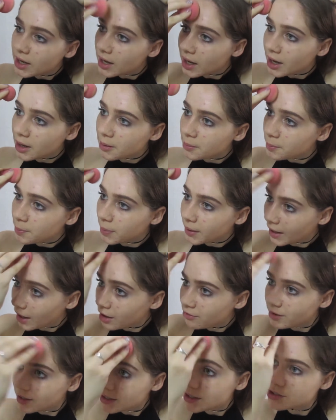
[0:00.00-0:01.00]
But I
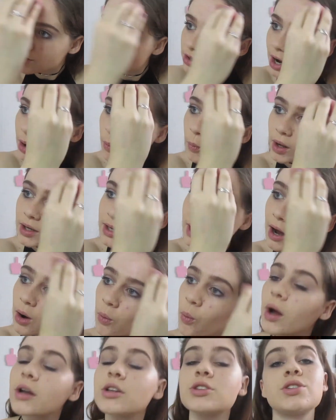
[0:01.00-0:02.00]
really do, I
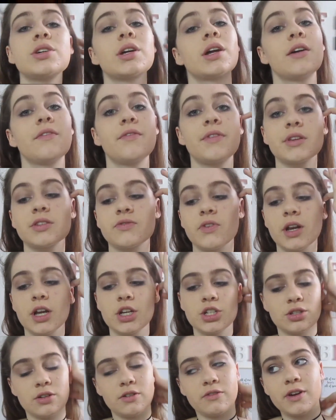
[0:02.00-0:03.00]
want to give this
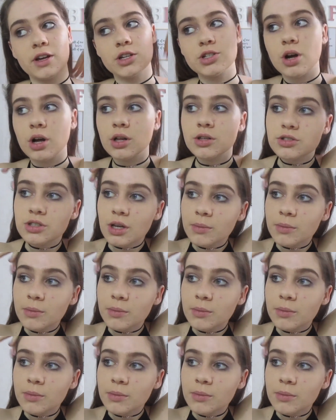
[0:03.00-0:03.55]
foundation a fair chance.